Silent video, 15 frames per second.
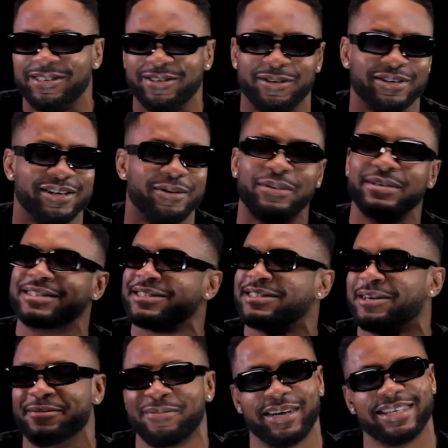You know, it was
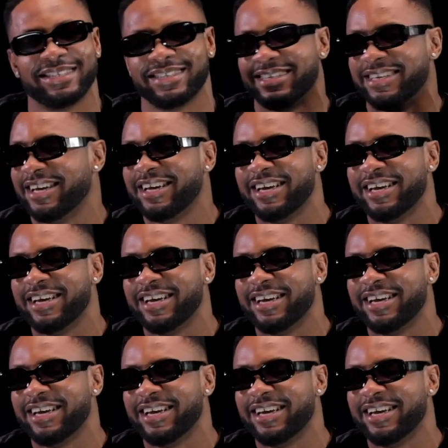just amazing.